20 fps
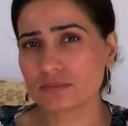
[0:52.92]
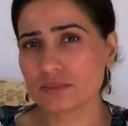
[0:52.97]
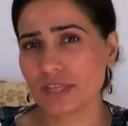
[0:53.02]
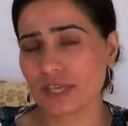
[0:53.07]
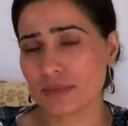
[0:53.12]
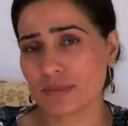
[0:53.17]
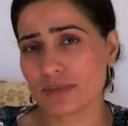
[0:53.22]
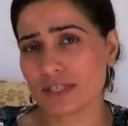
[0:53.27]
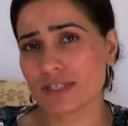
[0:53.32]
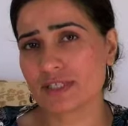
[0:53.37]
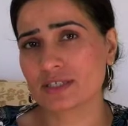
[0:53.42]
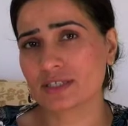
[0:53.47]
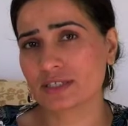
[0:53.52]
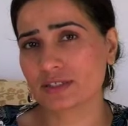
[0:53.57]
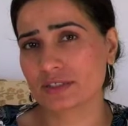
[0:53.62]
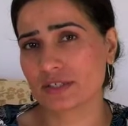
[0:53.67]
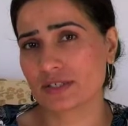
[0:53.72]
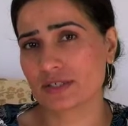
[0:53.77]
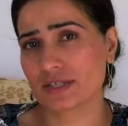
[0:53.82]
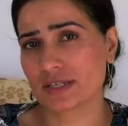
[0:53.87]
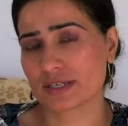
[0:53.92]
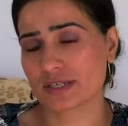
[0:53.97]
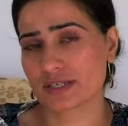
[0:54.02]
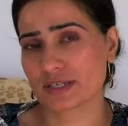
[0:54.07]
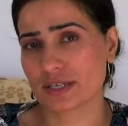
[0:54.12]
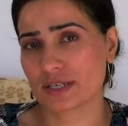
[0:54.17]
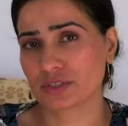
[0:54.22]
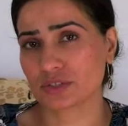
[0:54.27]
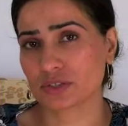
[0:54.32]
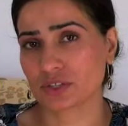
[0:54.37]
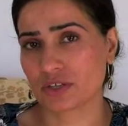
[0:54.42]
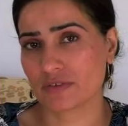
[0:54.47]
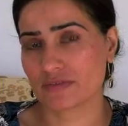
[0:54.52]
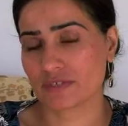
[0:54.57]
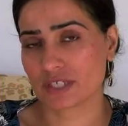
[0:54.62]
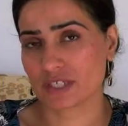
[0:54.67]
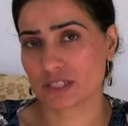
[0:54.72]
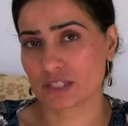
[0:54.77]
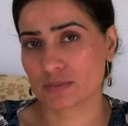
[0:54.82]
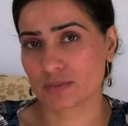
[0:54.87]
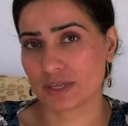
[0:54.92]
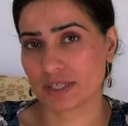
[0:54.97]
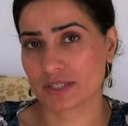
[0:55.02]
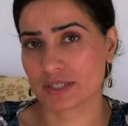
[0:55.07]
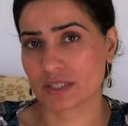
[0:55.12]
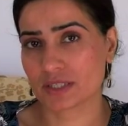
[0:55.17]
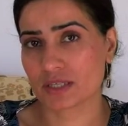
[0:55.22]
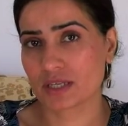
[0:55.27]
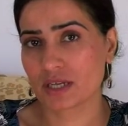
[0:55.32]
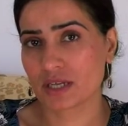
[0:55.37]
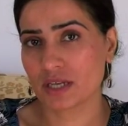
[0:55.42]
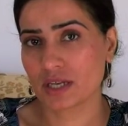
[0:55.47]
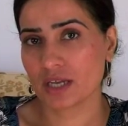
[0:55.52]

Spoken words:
then basically there's an extension of 6 months.